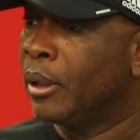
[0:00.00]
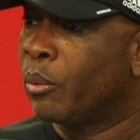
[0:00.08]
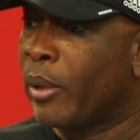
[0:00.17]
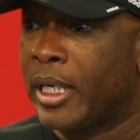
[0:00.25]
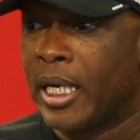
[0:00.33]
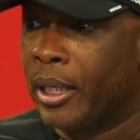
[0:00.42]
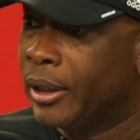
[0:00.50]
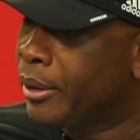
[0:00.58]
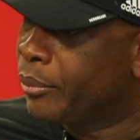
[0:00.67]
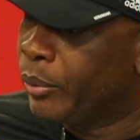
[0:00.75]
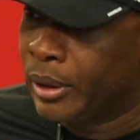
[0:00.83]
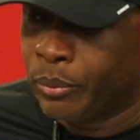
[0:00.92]
Right now,
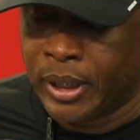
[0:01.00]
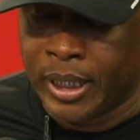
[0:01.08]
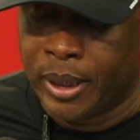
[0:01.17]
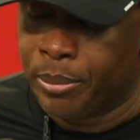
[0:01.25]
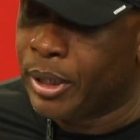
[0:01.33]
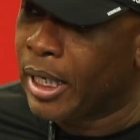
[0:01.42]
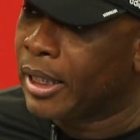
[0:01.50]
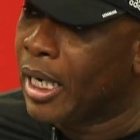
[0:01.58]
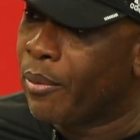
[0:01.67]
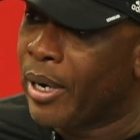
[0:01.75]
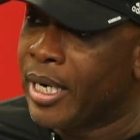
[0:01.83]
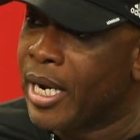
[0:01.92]
we're getting him checked
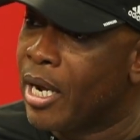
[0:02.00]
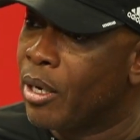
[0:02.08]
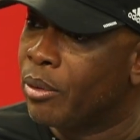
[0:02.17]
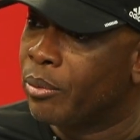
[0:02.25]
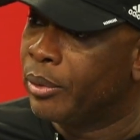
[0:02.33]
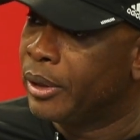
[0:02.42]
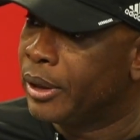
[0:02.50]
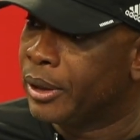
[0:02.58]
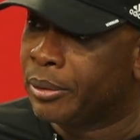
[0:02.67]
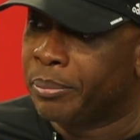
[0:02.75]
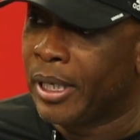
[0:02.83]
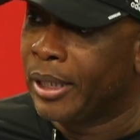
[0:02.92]
out right now. We're
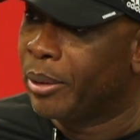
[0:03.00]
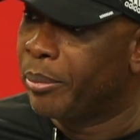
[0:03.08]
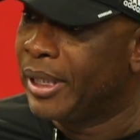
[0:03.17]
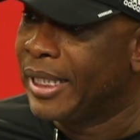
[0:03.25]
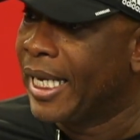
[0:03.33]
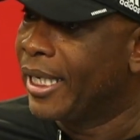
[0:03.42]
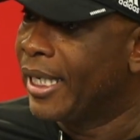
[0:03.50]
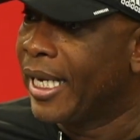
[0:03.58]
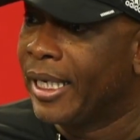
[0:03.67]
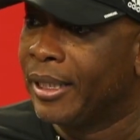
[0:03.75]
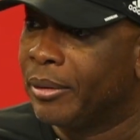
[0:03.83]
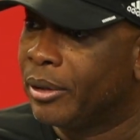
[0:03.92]
just probably going to be
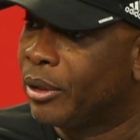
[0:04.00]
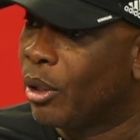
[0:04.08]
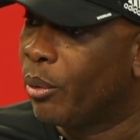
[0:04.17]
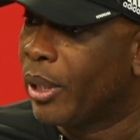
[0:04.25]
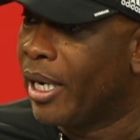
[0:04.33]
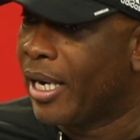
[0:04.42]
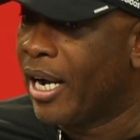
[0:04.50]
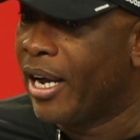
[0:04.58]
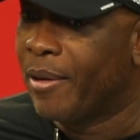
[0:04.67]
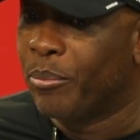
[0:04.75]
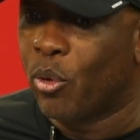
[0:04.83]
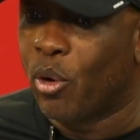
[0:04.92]
day-to-day. Until I
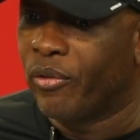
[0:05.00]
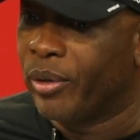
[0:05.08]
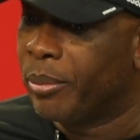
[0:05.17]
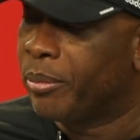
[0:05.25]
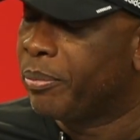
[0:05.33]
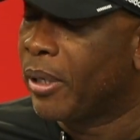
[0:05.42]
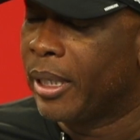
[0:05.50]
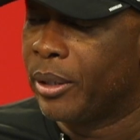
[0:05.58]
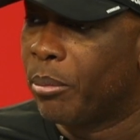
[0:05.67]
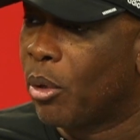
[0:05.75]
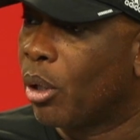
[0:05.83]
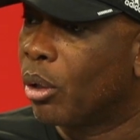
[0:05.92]
have more of him probably
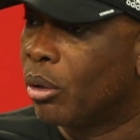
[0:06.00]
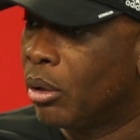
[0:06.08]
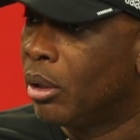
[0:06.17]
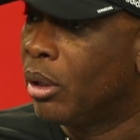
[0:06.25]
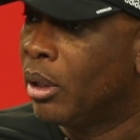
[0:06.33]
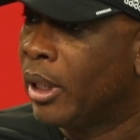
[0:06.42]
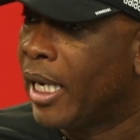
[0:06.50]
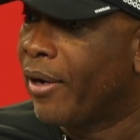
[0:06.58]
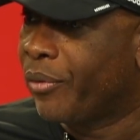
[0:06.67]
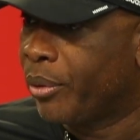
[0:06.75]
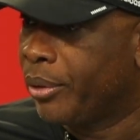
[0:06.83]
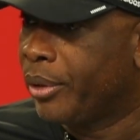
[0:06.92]
tomorrow
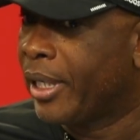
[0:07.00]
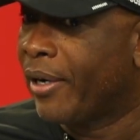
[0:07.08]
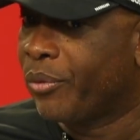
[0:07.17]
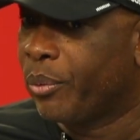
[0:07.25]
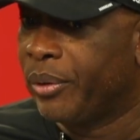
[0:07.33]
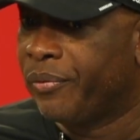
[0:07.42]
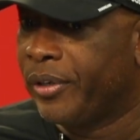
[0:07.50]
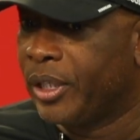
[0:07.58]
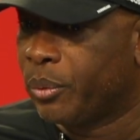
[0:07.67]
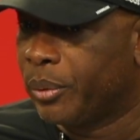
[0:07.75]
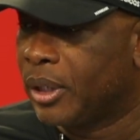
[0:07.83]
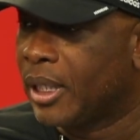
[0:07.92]
after we
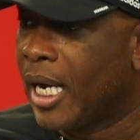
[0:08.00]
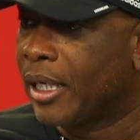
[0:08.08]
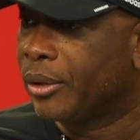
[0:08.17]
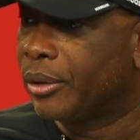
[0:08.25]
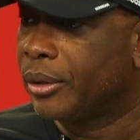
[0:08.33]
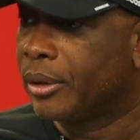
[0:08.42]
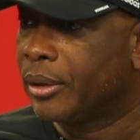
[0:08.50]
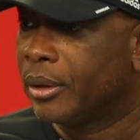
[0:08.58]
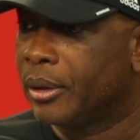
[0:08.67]
finish with the doctors.